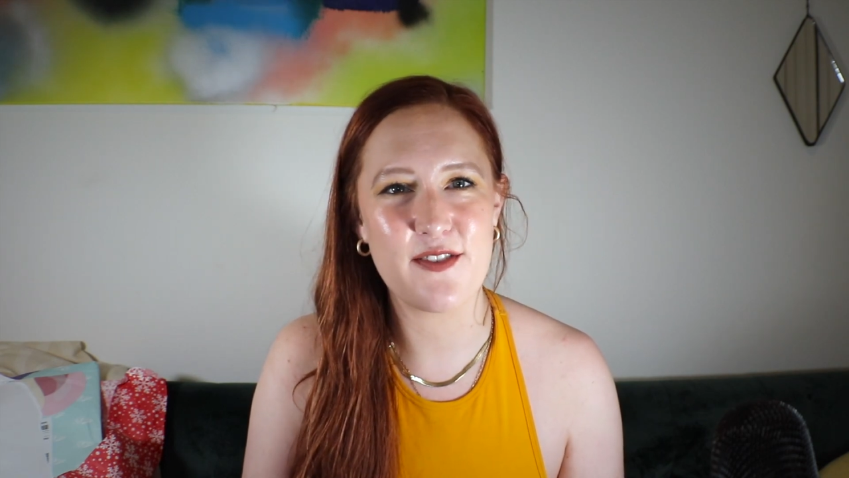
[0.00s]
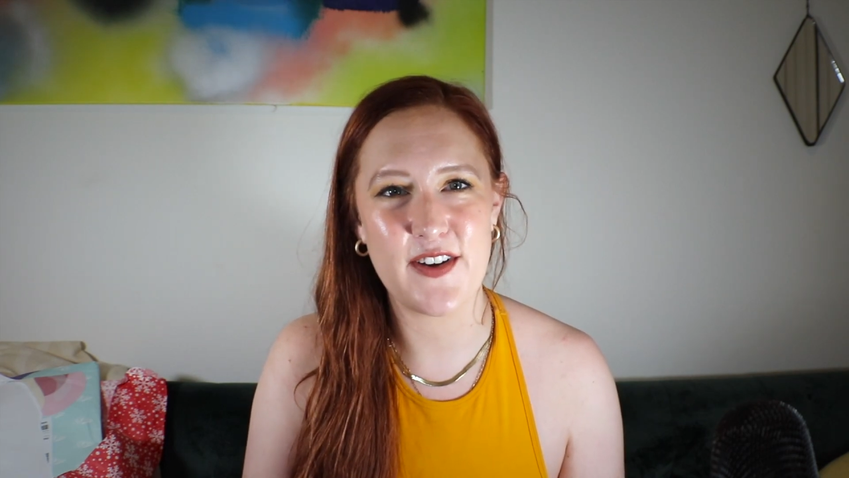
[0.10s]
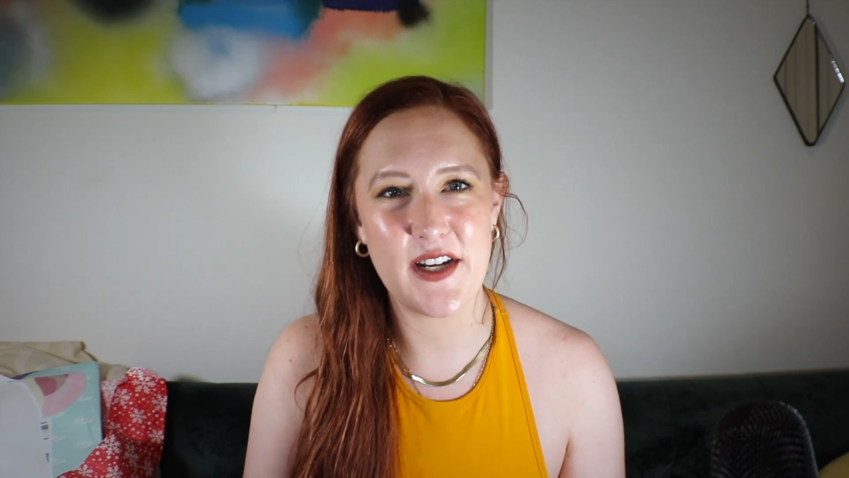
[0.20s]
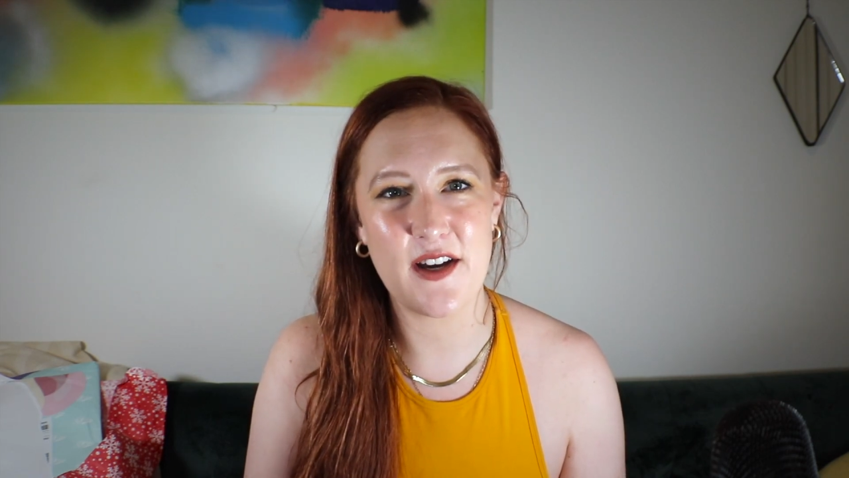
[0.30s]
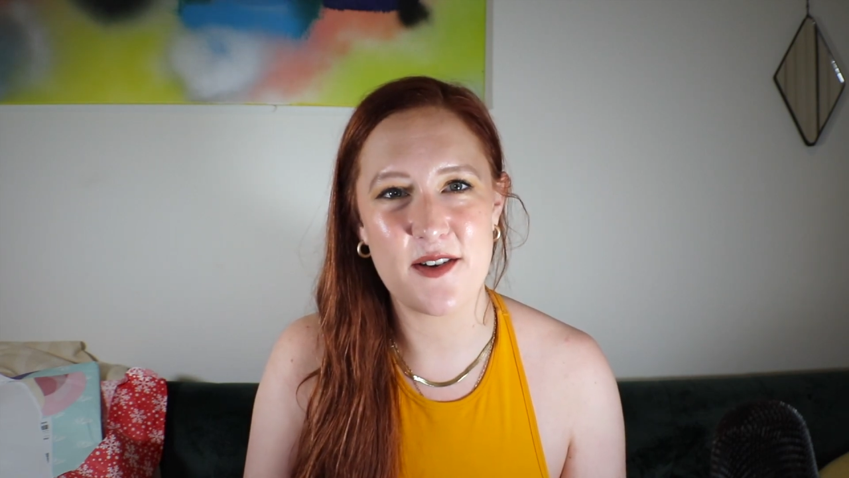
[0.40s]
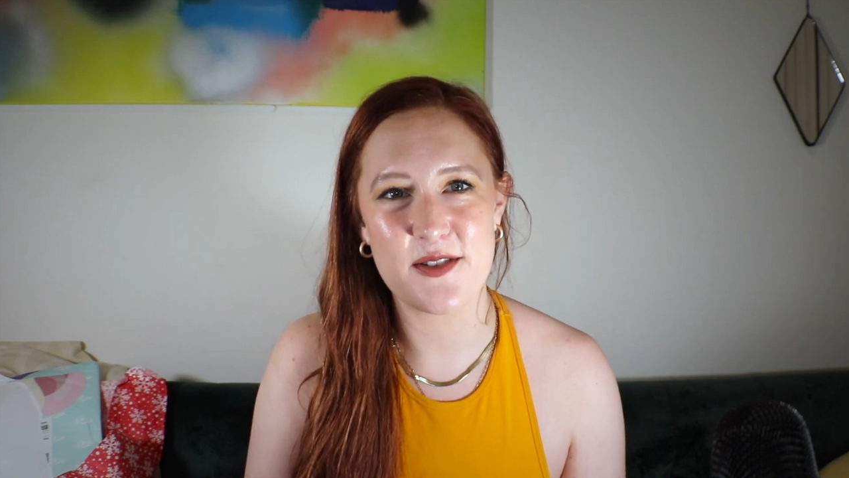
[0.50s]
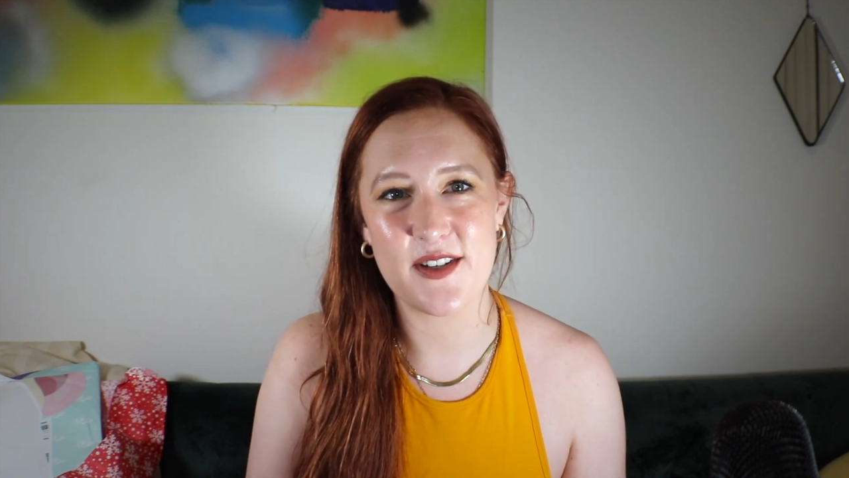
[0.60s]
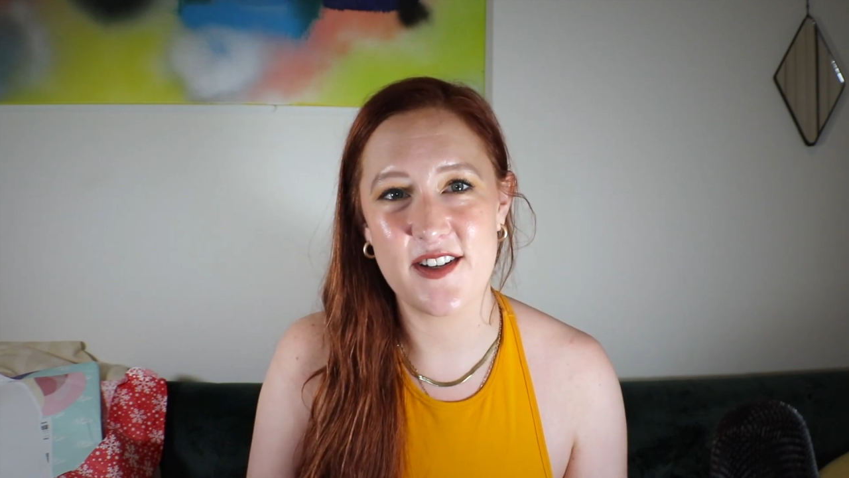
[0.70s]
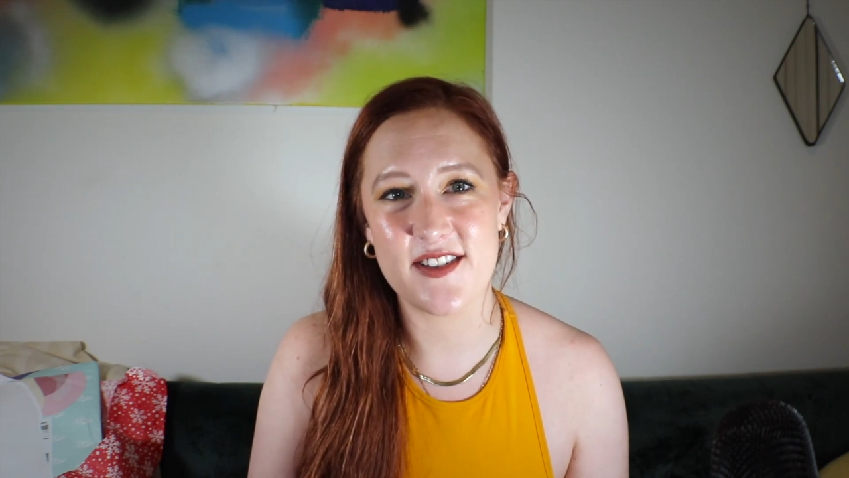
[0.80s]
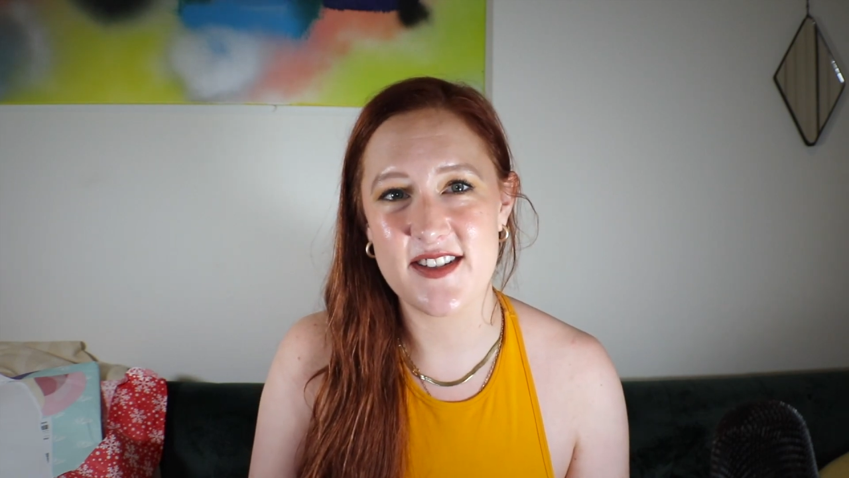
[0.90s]
in a video so
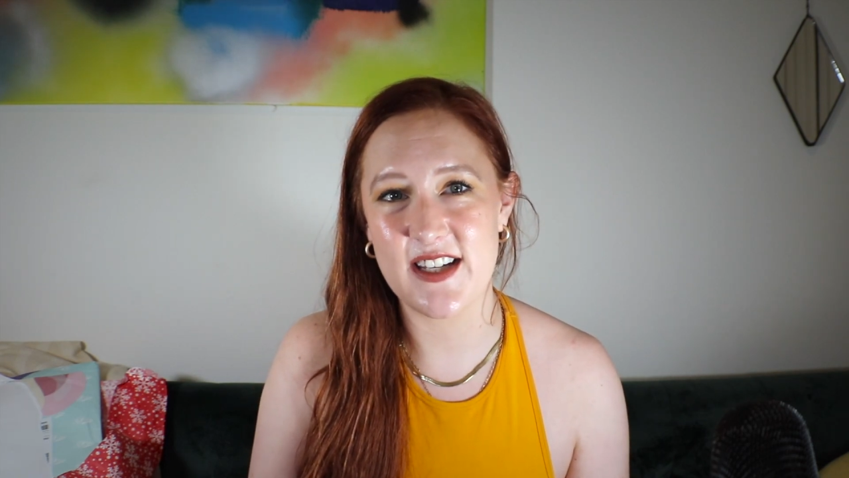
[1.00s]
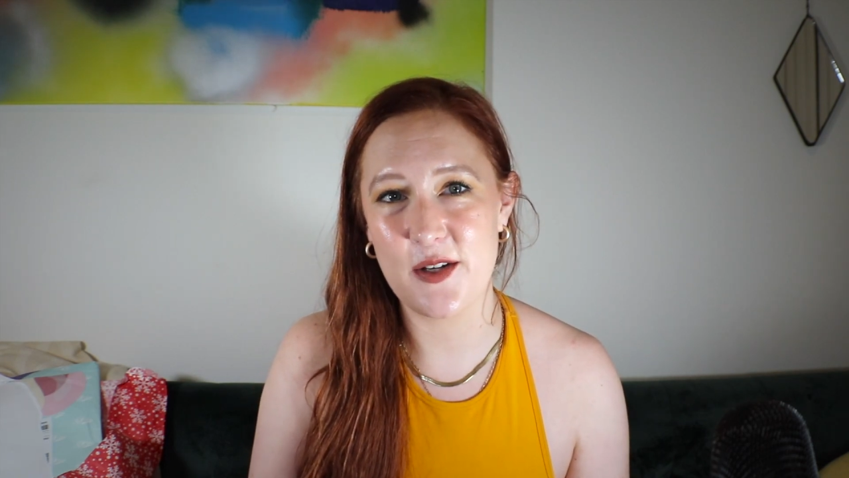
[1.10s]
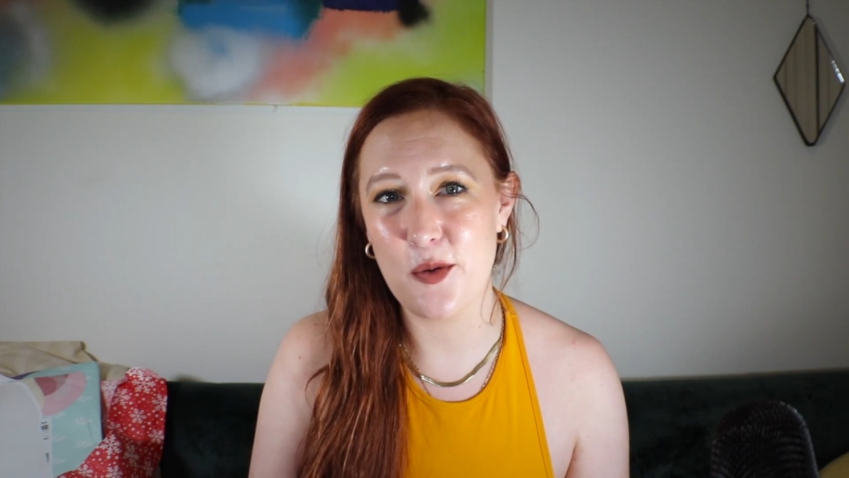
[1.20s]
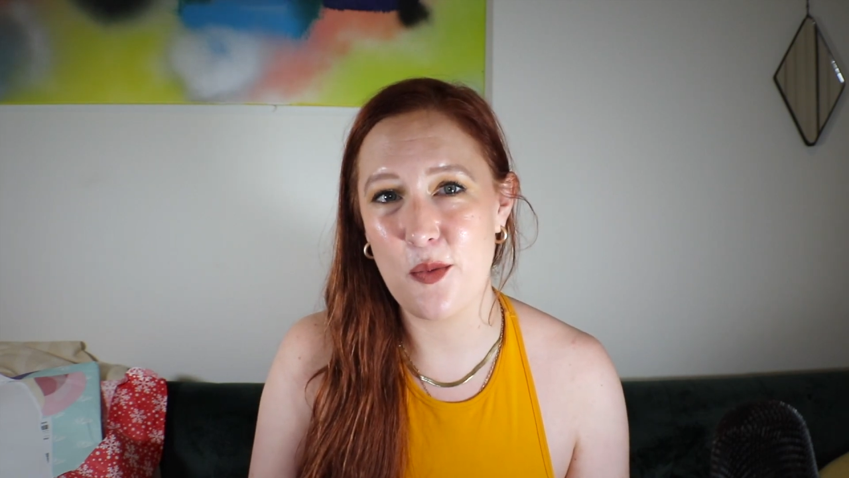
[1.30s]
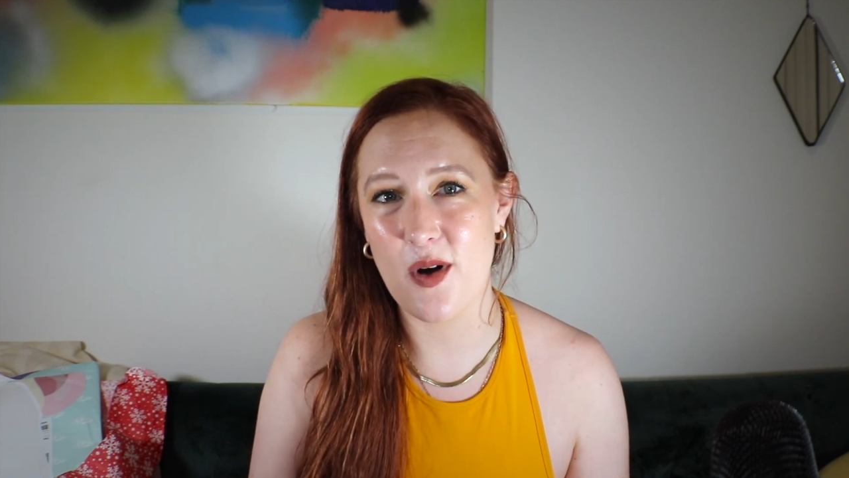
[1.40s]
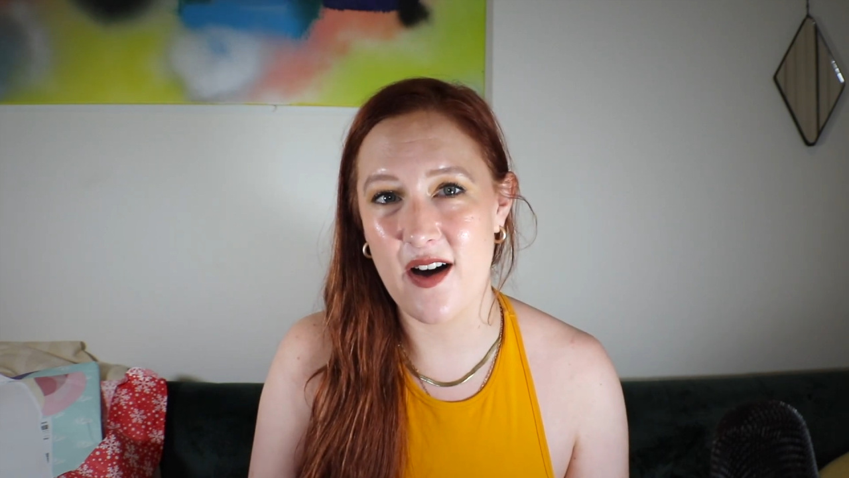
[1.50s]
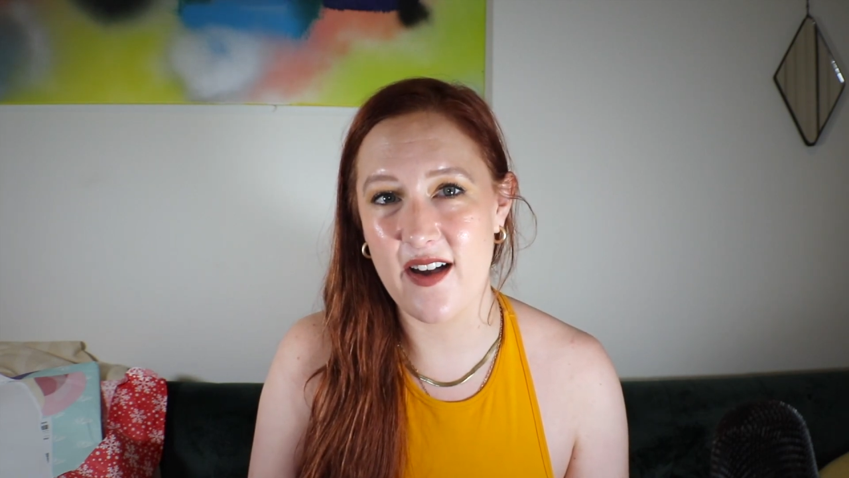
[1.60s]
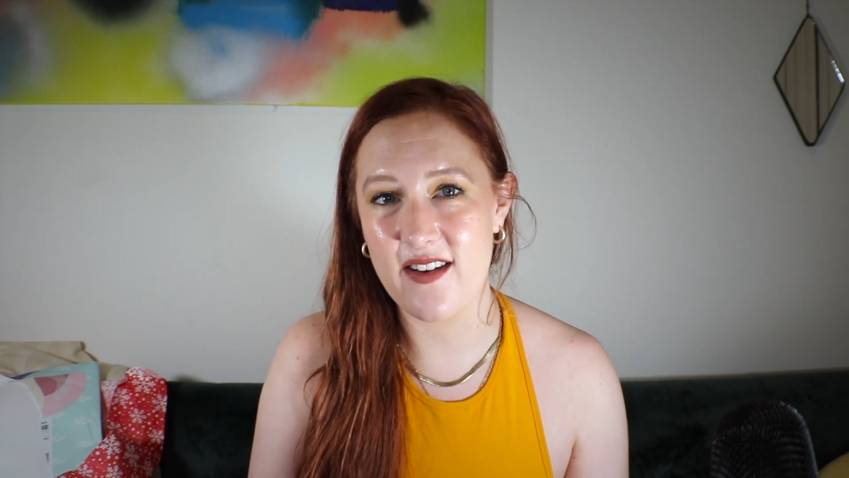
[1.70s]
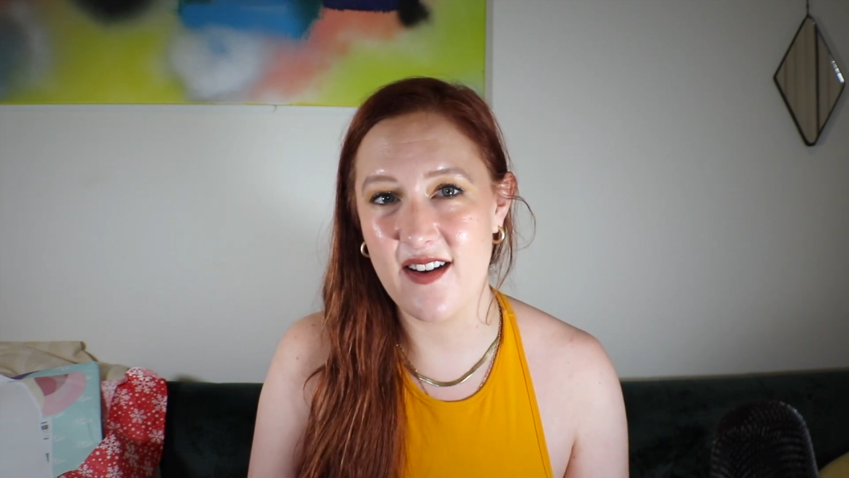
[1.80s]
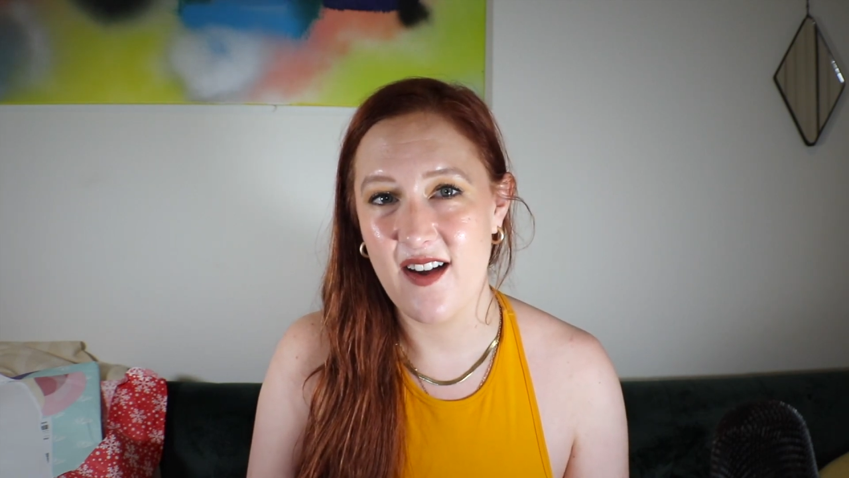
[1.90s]
you'll see who
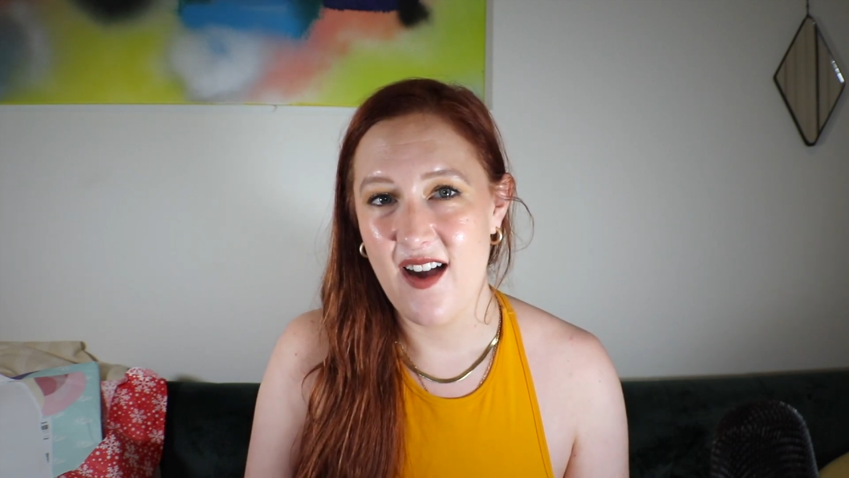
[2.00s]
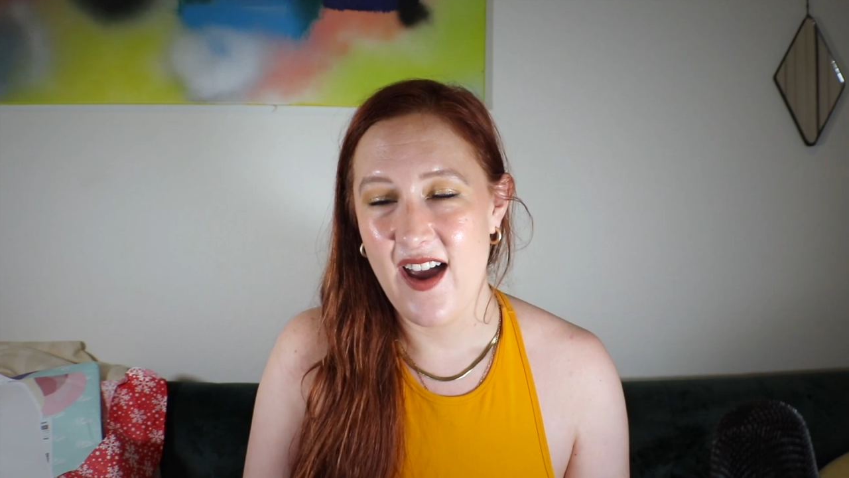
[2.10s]
won.